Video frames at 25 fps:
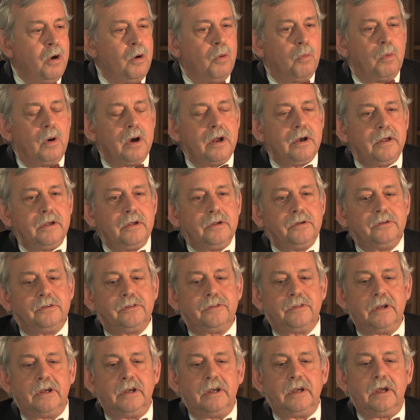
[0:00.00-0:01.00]
One is
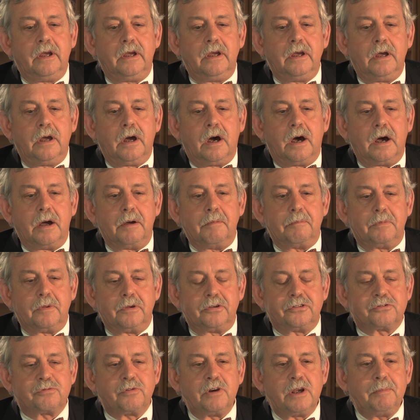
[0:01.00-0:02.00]
the
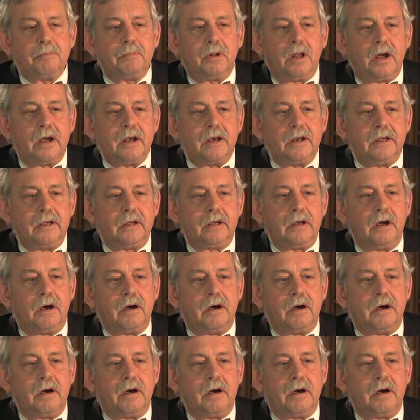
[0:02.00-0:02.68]
streamlining